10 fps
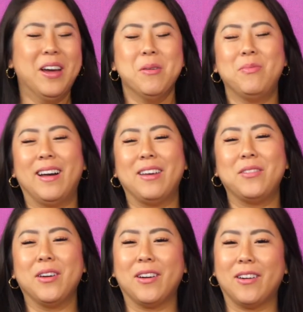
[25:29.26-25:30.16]
But if
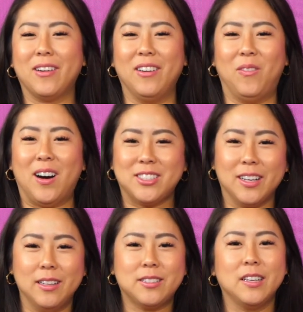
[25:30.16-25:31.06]

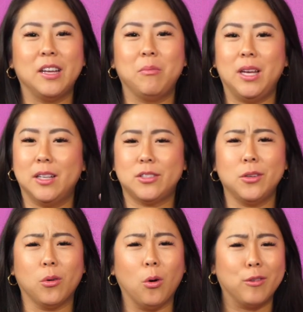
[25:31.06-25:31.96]
you're listening means
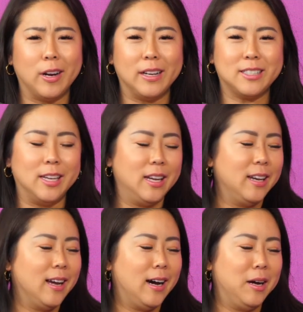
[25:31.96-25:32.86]
you're over
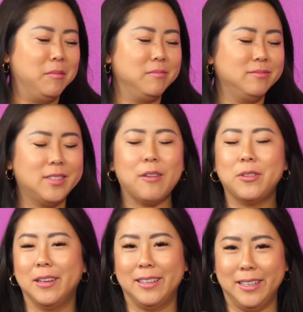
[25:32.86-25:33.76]
18,
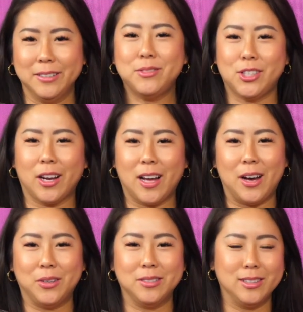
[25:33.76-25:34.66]
definitely check
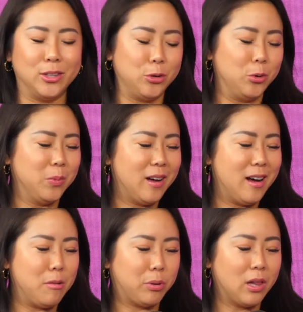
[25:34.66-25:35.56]
out Lube
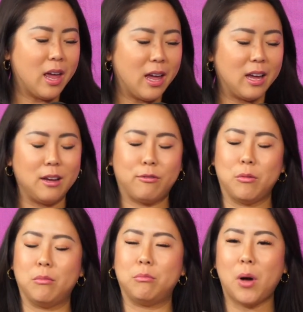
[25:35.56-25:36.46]
Play
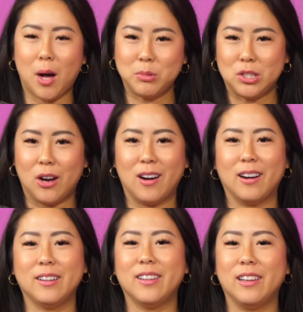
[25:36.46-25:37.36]
from
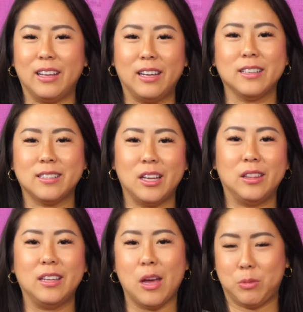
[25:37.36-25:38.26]
POPSTAR. The link is
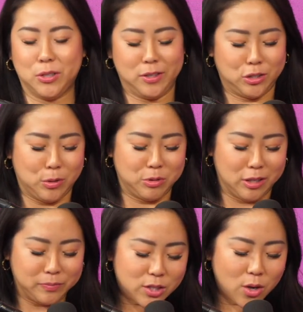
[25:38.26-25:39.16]
in the episode
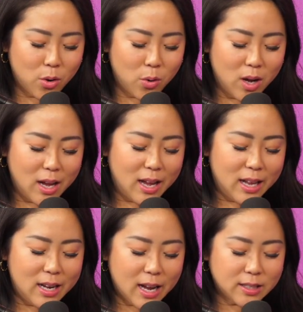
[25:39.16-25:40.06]
description. So
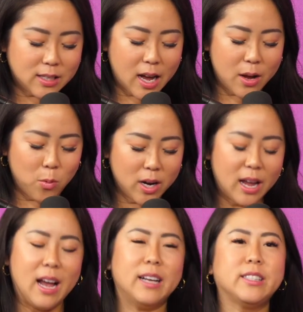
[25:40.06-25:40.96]
next, I want
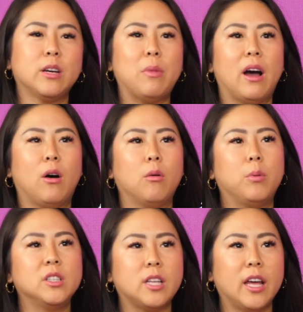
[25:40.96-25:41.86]
to ask about
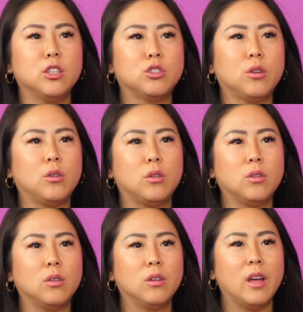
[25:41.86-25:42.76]

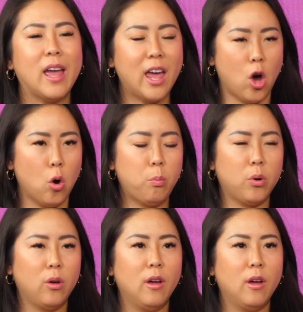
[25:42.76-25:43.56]
potential help